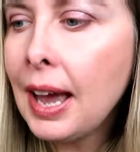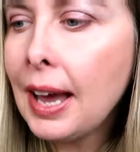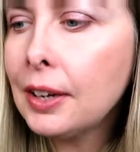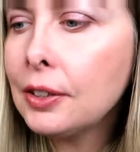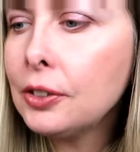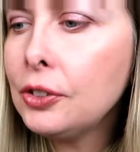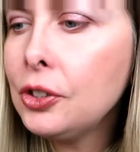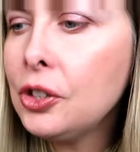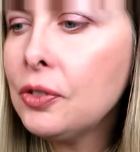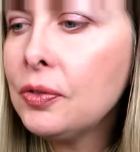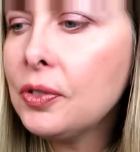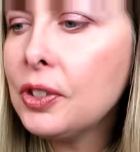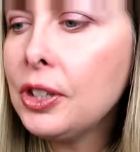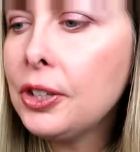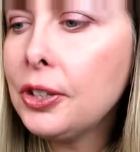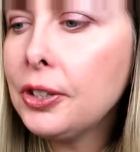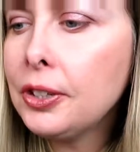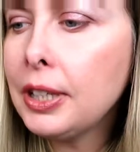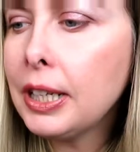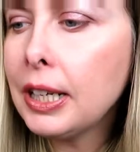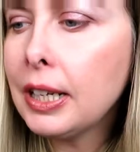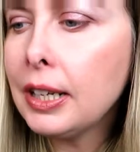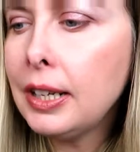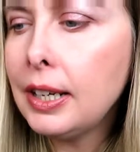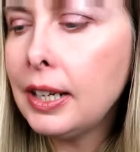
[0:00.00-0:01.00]
I don't know if
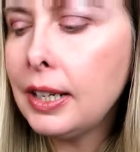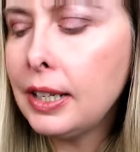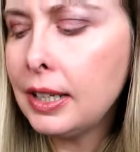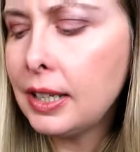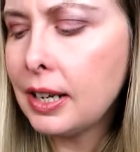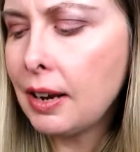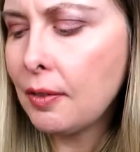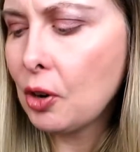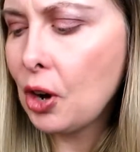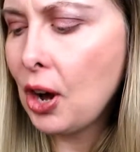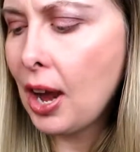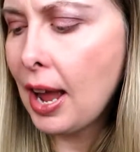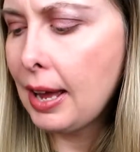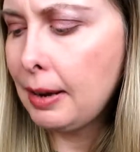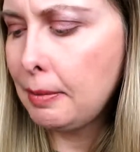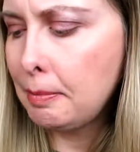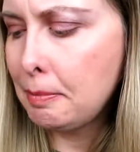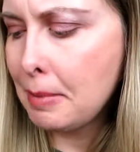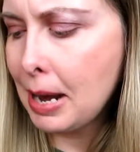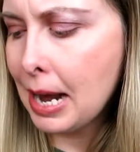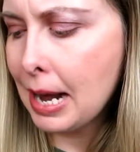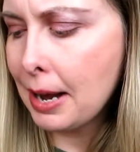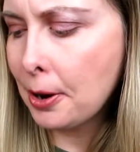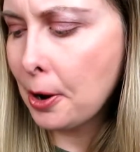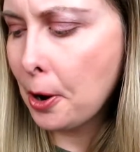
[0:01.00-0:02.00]
Clearly Canadian ever had
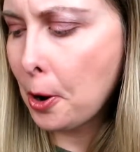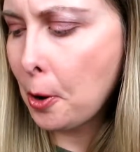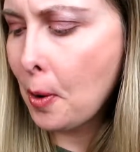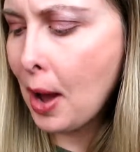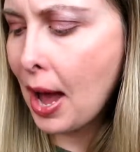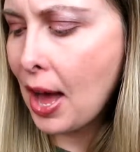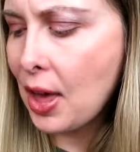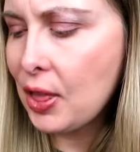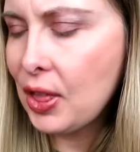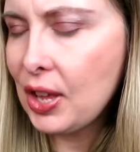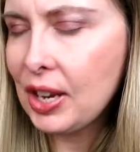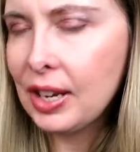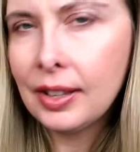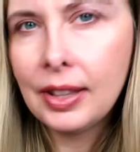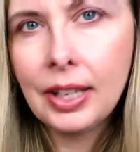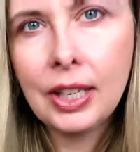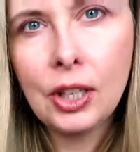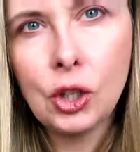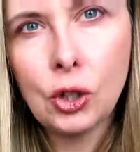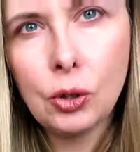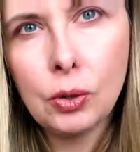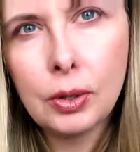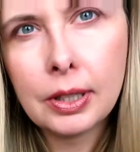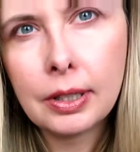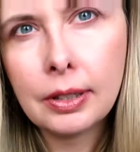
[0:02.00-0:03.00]
mango. I think
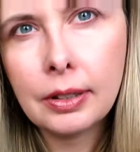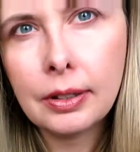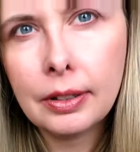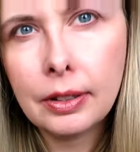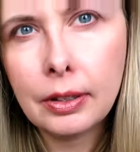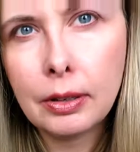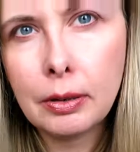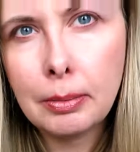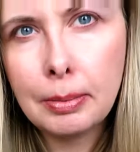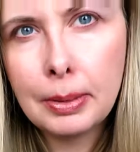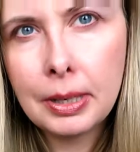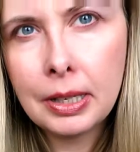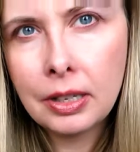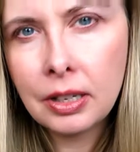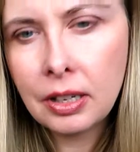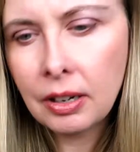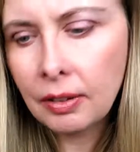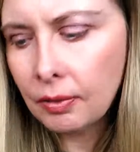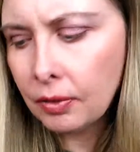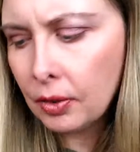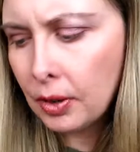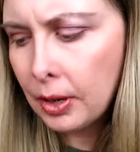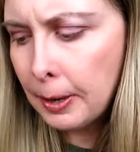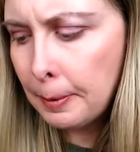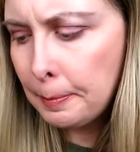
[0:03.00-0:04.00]
they do it a little bit
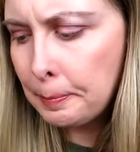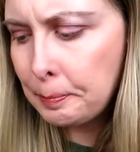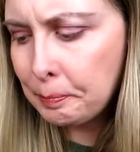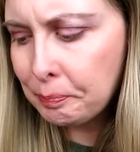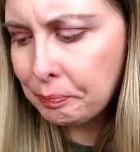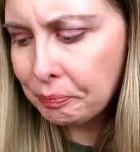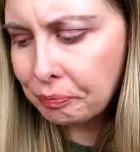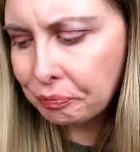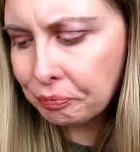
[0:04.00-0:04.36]
different.